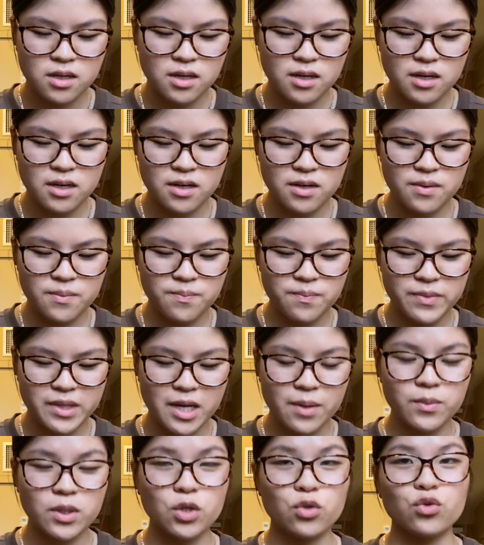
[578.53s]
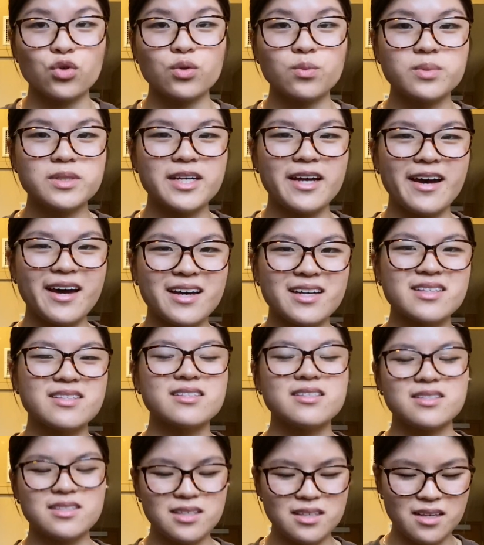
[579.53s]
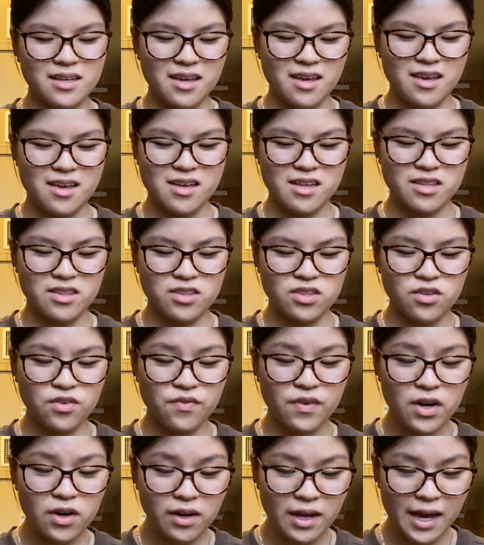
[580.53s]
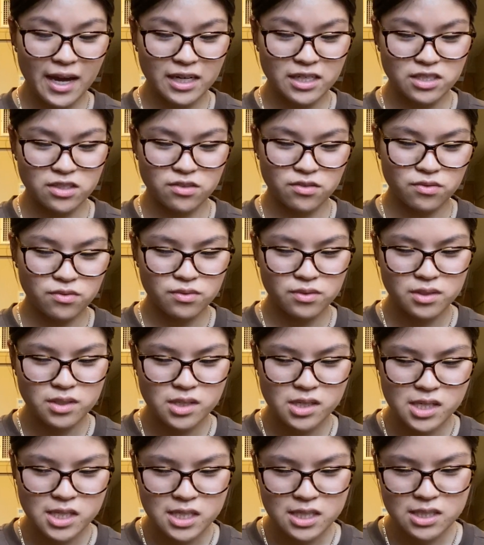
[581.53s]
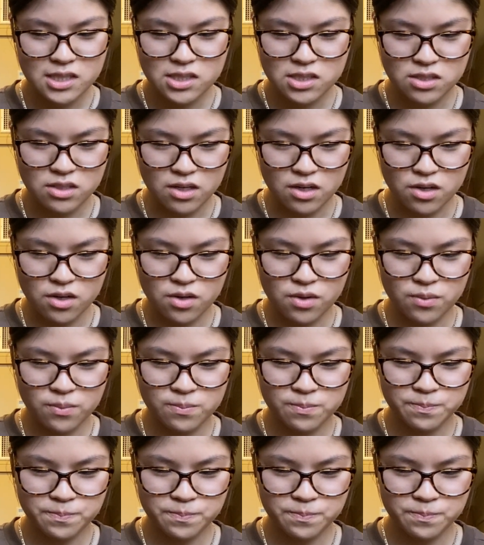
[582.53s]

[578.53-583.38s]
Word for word: um, I'm in group chats and they're very active. So,